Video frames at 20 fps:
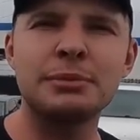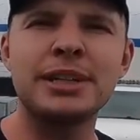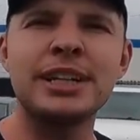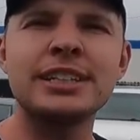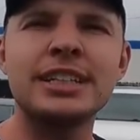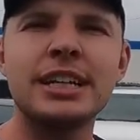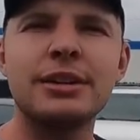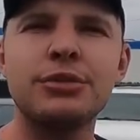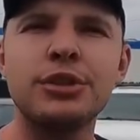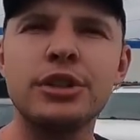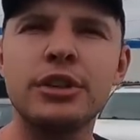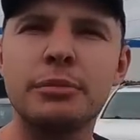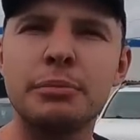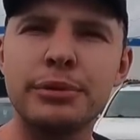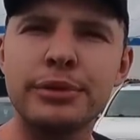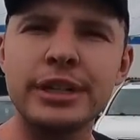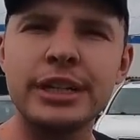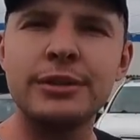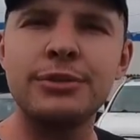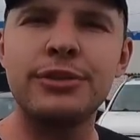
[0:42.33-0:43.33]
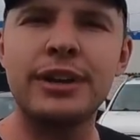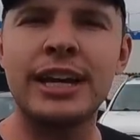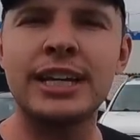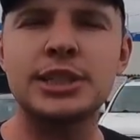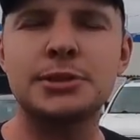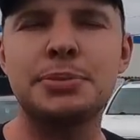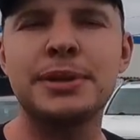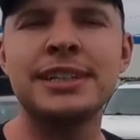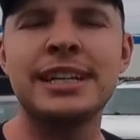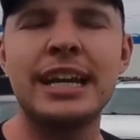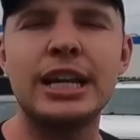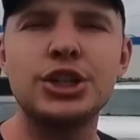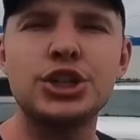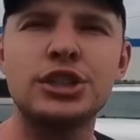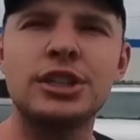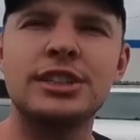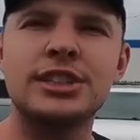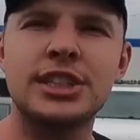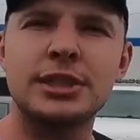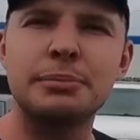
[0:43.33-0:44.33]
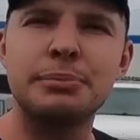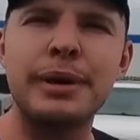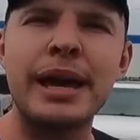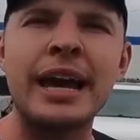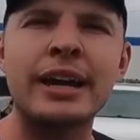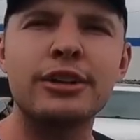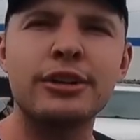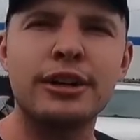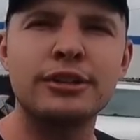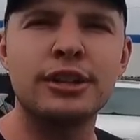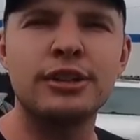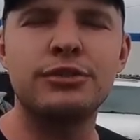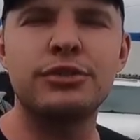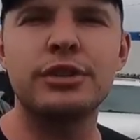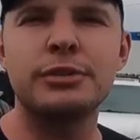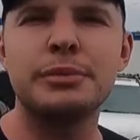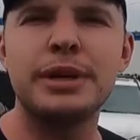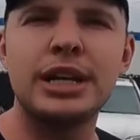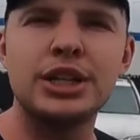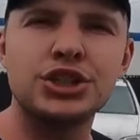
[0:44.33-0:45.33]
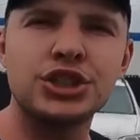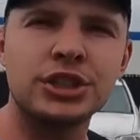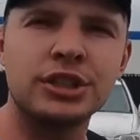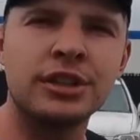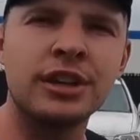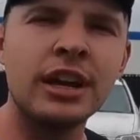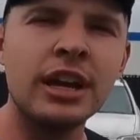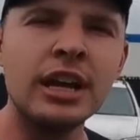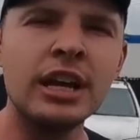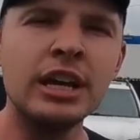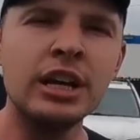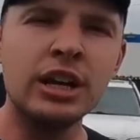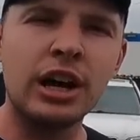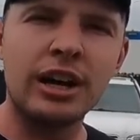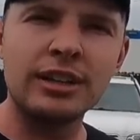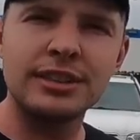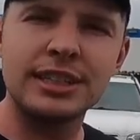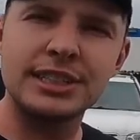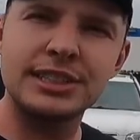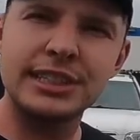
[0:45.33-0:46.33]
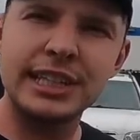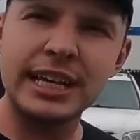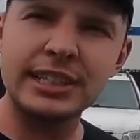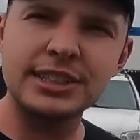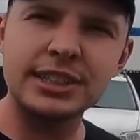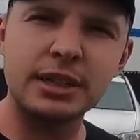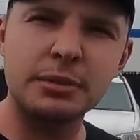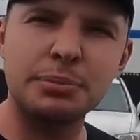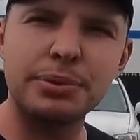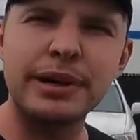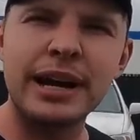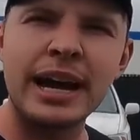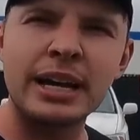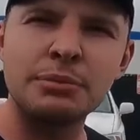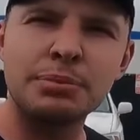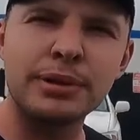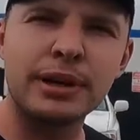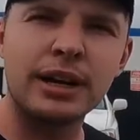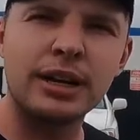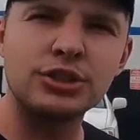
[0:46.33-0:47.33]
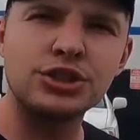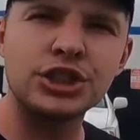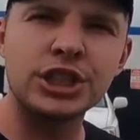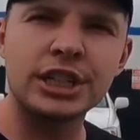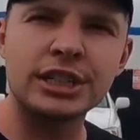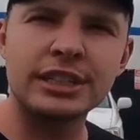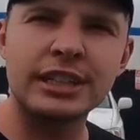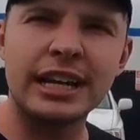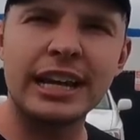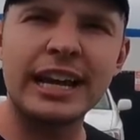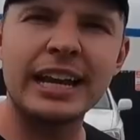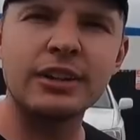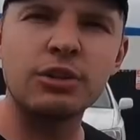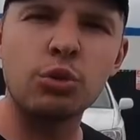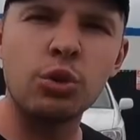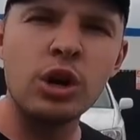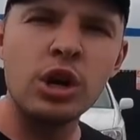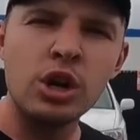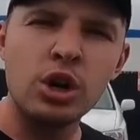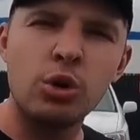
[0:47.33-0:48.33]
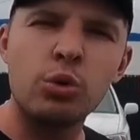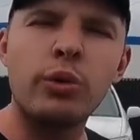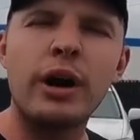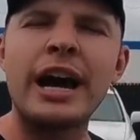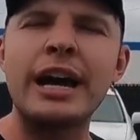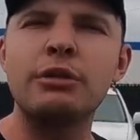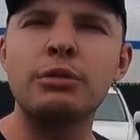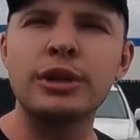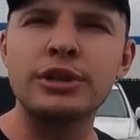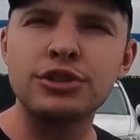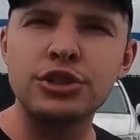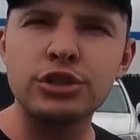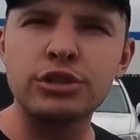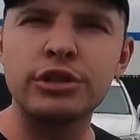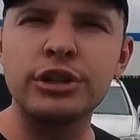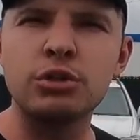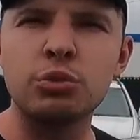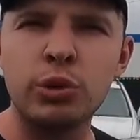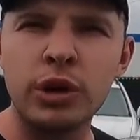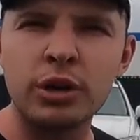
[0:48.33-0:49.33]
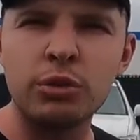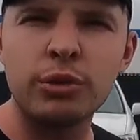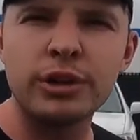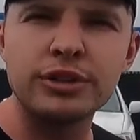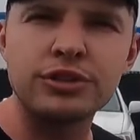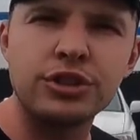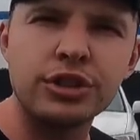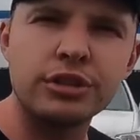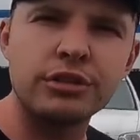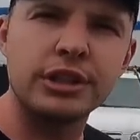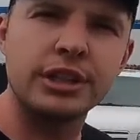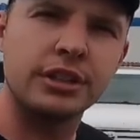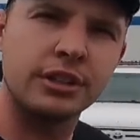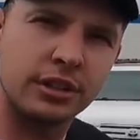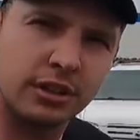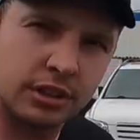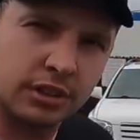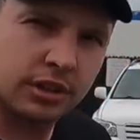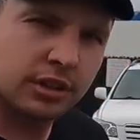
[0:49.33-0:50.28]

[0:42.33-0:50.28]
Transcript: gonna give you a brief explanation and some background information on this Tesla Plaid project and why we're doing what we're doing.